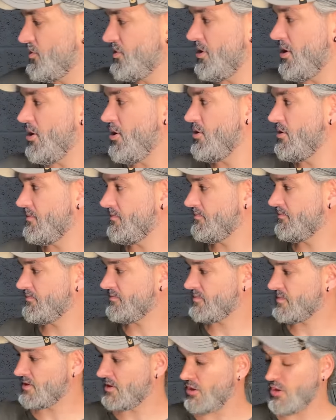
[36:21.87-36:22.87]
know,
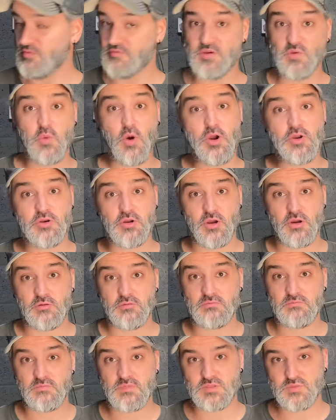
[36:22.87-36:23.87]
a lot of you won't know
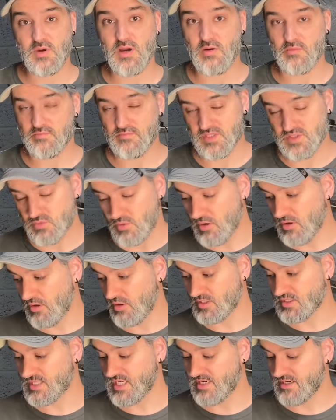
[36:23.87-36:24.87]
as well. That's why I
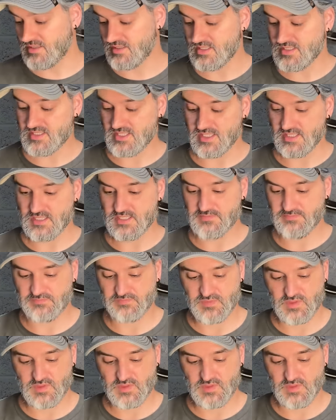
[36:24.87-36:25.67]
like to tell you these things.